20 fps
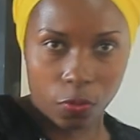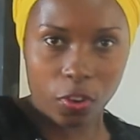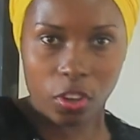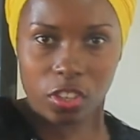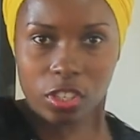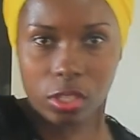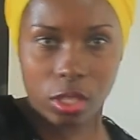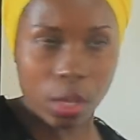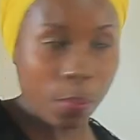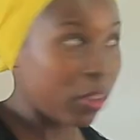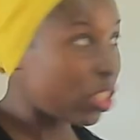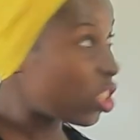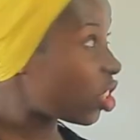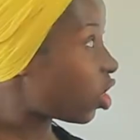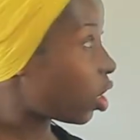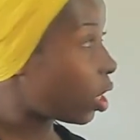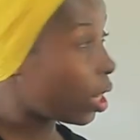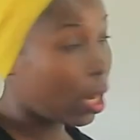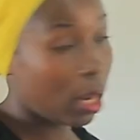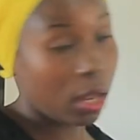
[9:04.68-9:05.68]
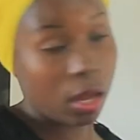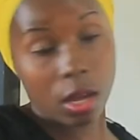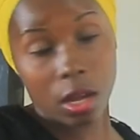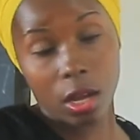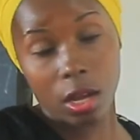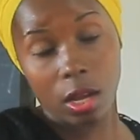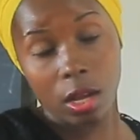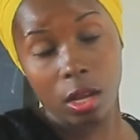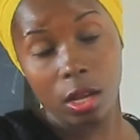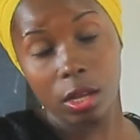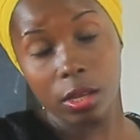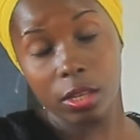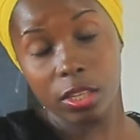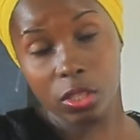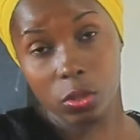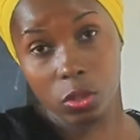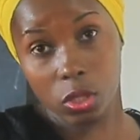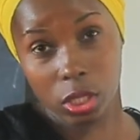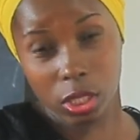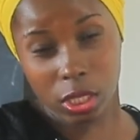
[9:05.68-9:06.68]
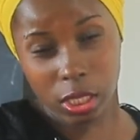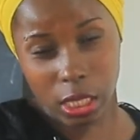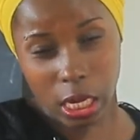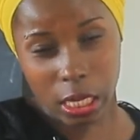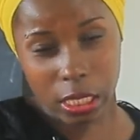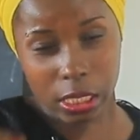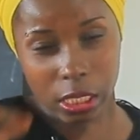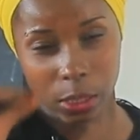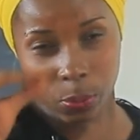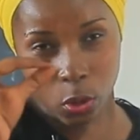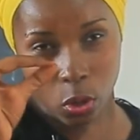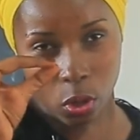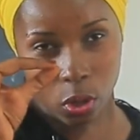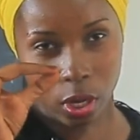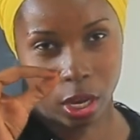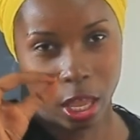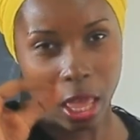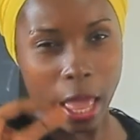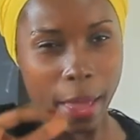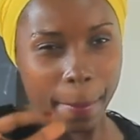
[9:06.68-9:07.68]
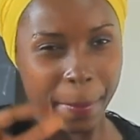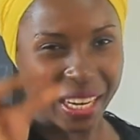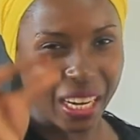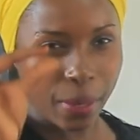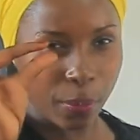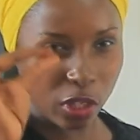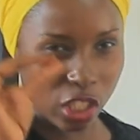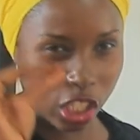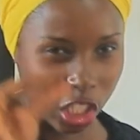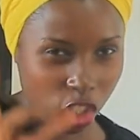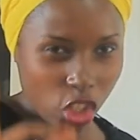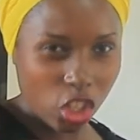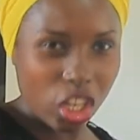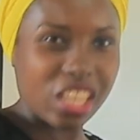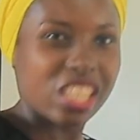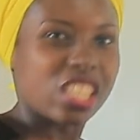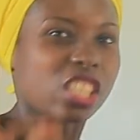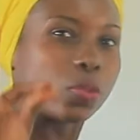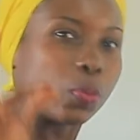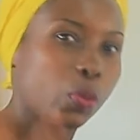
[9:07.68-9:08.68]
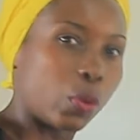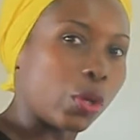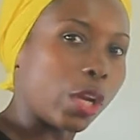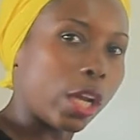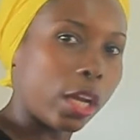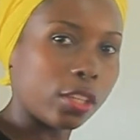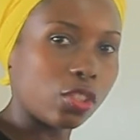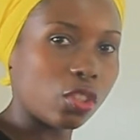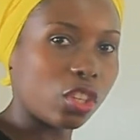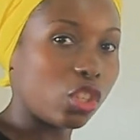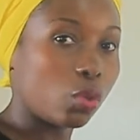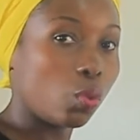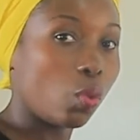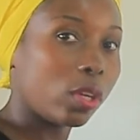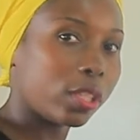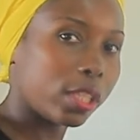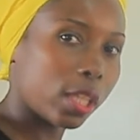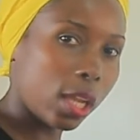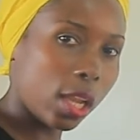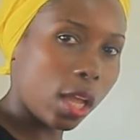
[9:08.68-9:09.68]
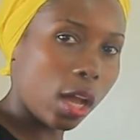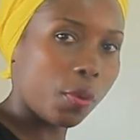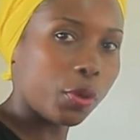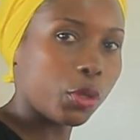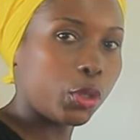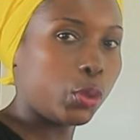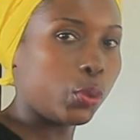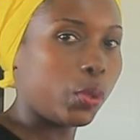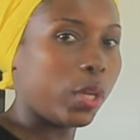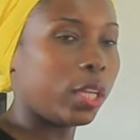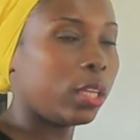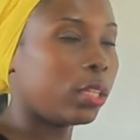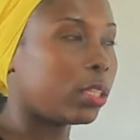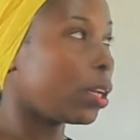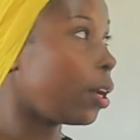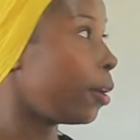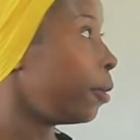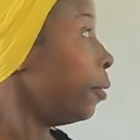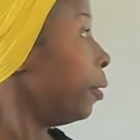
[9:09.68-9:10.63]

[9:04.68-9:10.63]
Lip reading: course, the mosquito is small, but the mosquito net is smaller, so it won't allow it to enter.